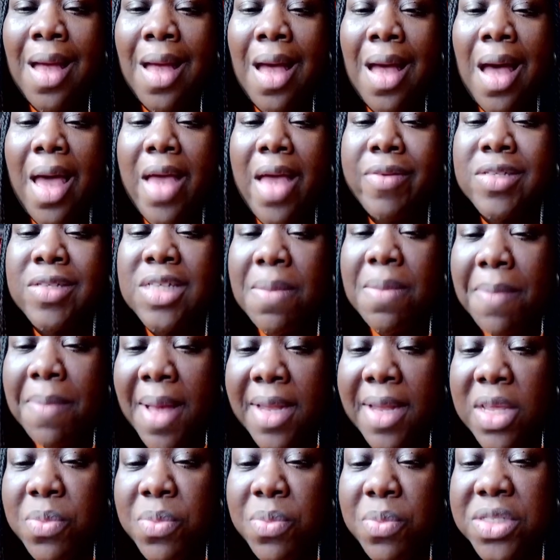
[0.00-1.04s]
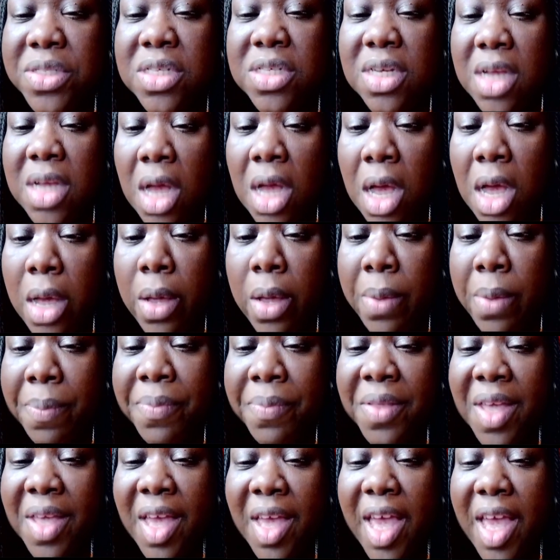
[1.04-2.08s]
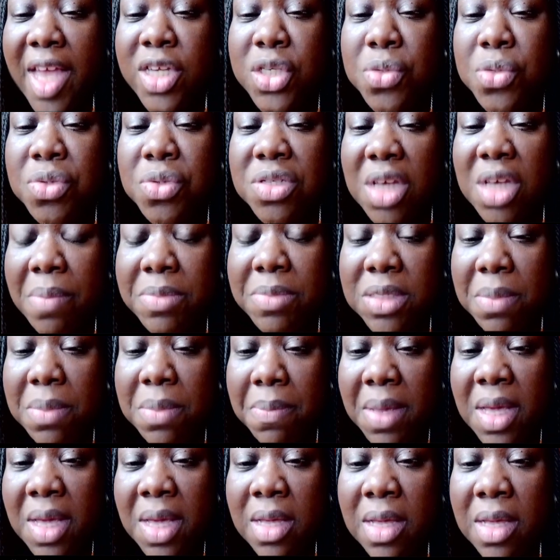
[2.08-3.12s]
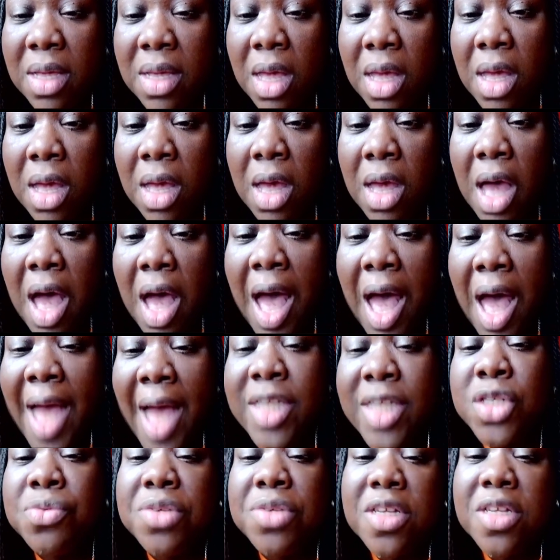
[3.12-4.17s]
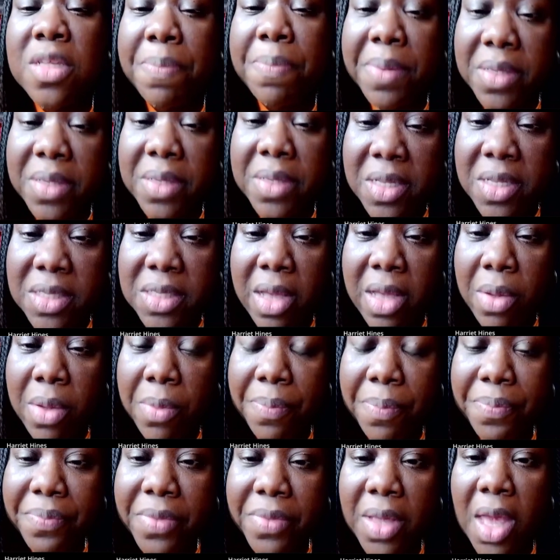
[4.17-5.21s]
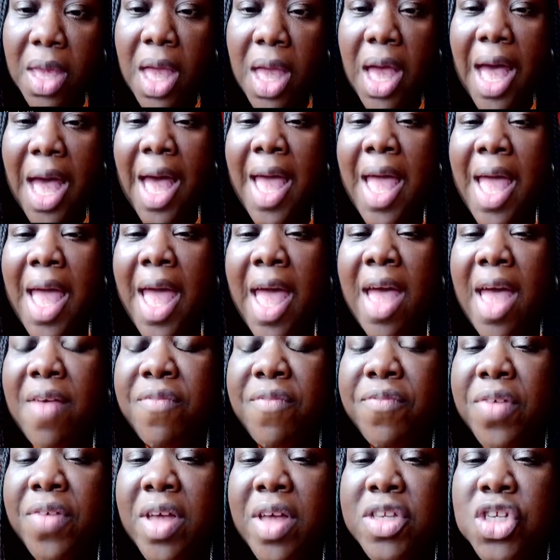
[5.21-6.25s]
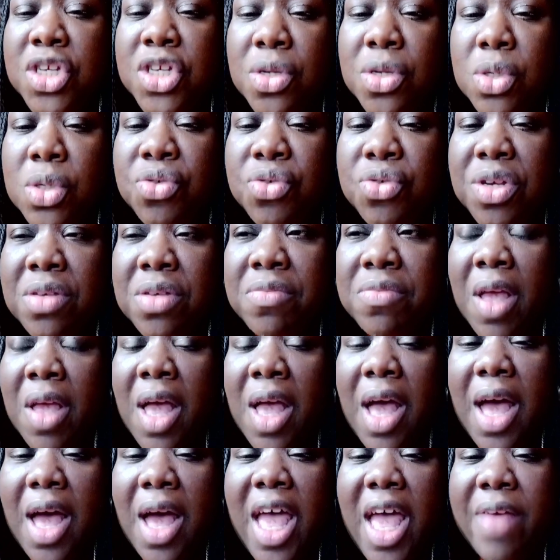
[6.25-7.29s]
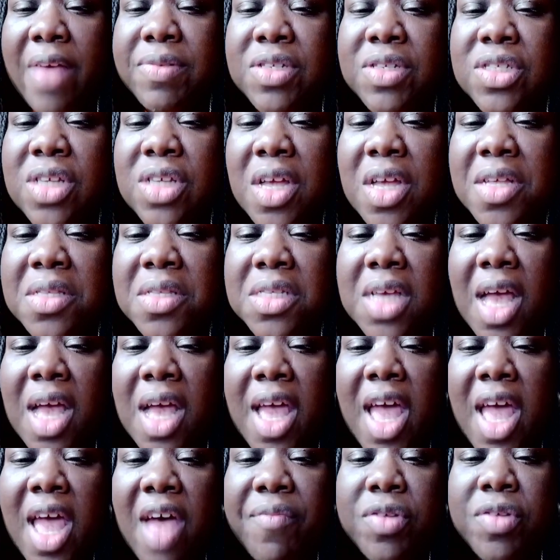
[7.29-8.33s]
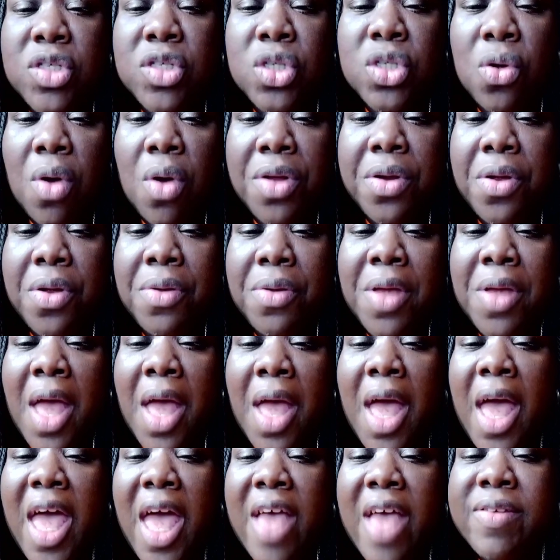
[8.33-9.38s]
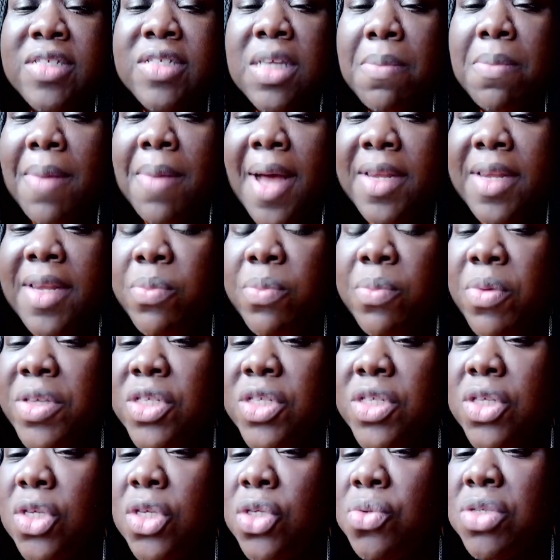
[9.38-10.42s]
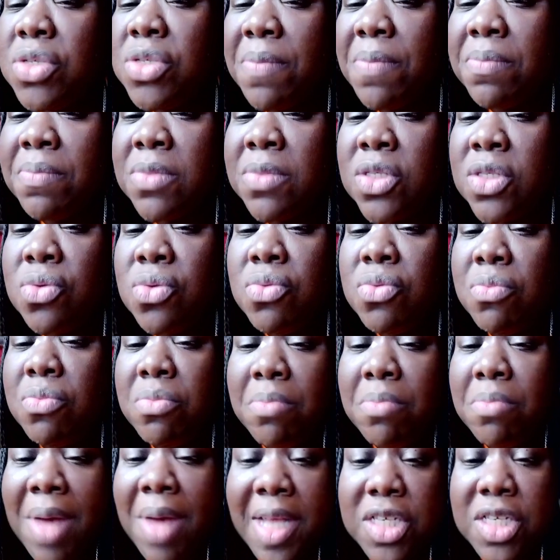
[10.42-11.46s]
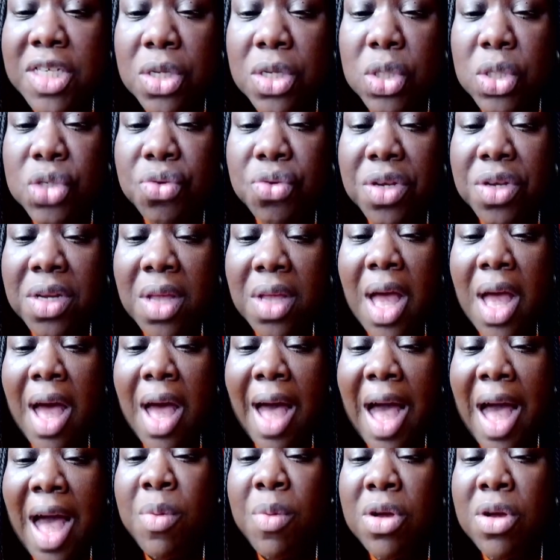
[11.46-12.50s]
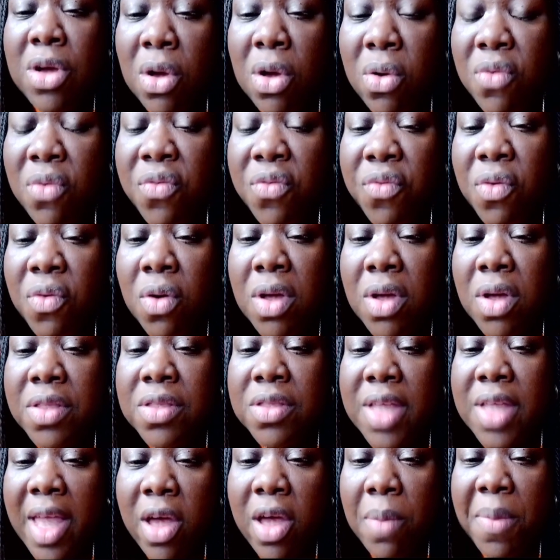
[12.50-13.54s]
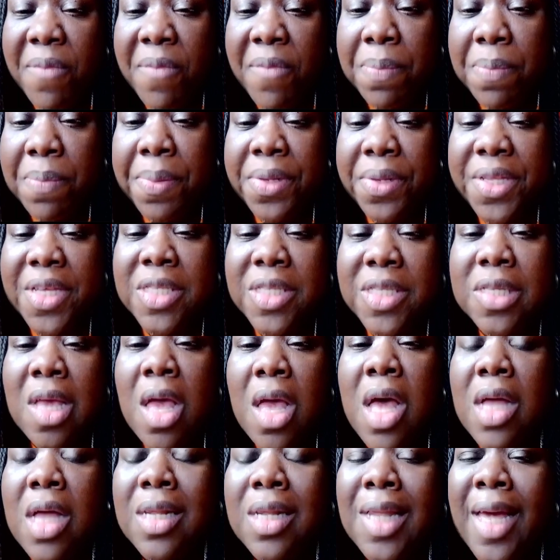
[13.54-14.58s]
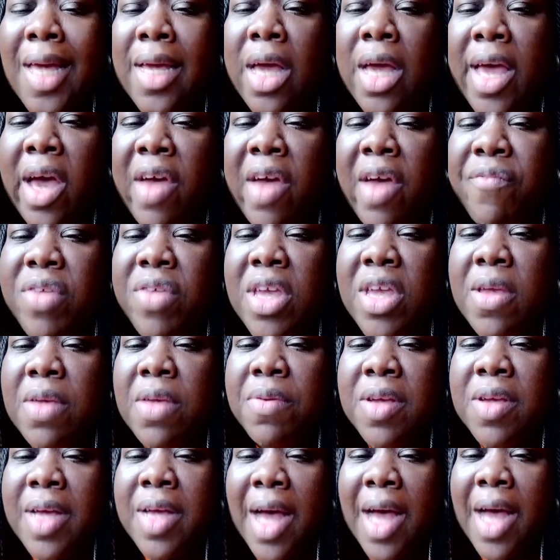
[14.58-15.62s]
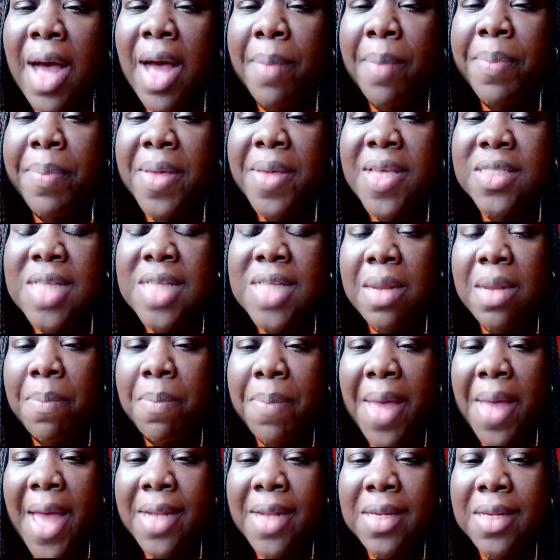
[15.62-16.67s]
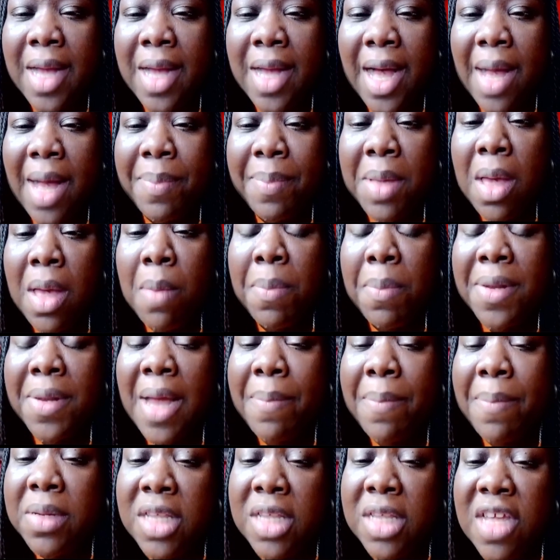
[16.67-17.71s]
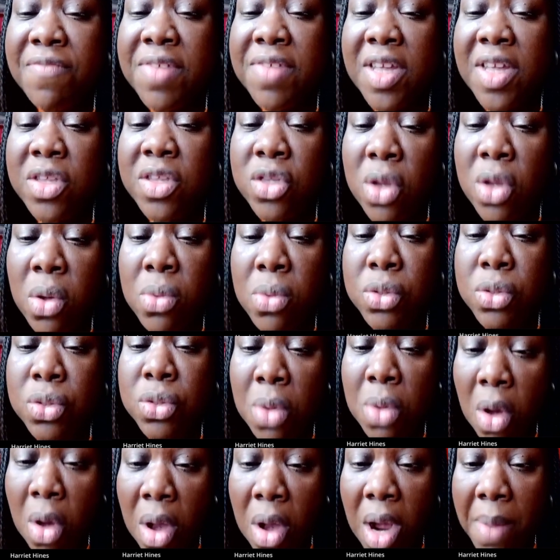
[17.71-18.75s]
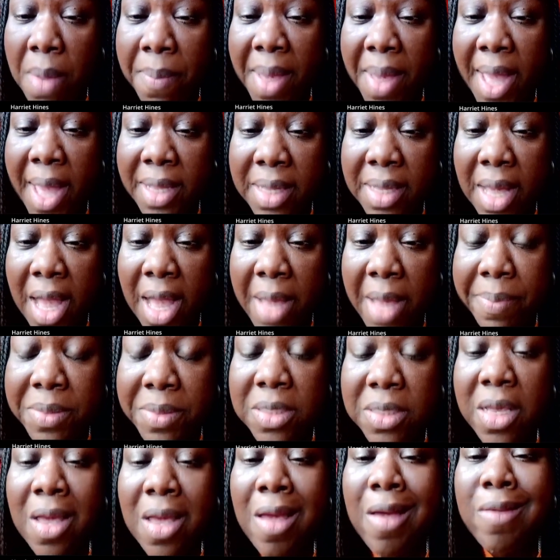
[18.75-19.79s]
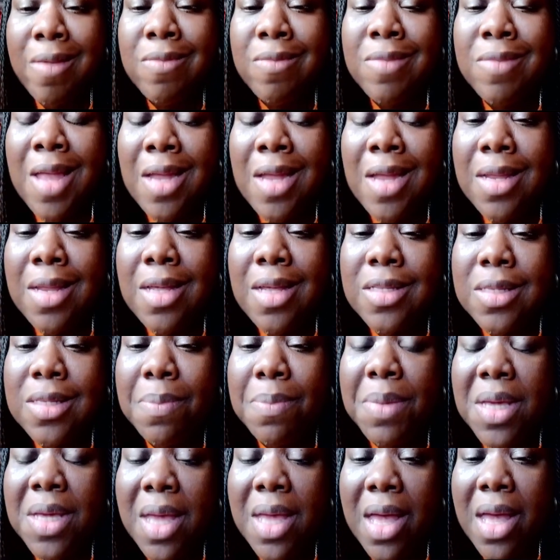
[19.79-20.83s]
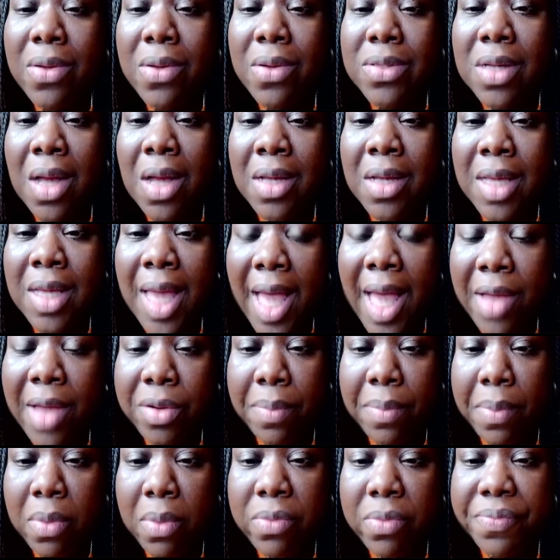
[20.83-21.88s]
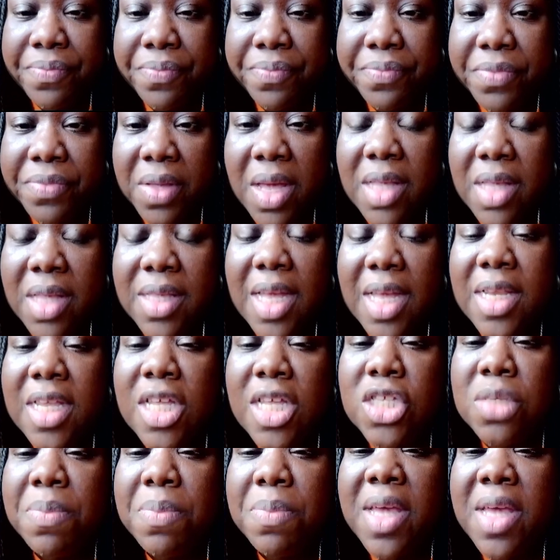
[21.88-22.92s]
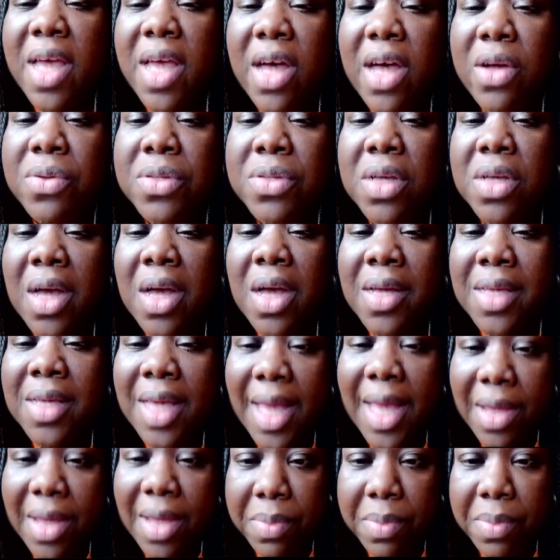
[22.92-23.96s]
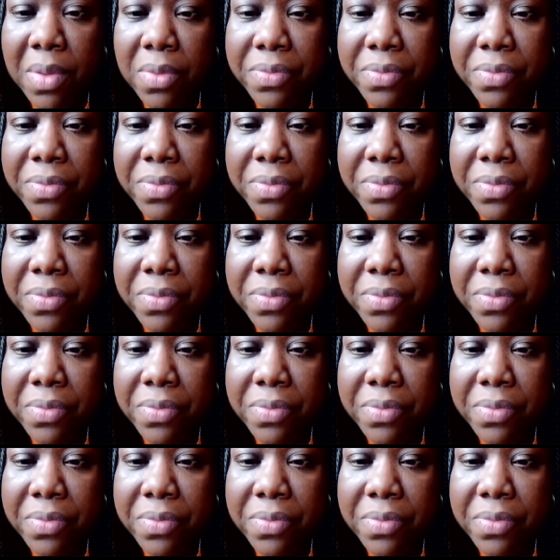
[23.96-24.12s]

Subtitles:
If somebody was to come and do something to me, I do need the police help. I have children, I have sons, I have a daughter. If somebody was to do something to my children, I would go for the help of the police. Like, every cop is not a bad cop, but I believe that those who are bad cops, they need to be held accountable. They need to be held accountable.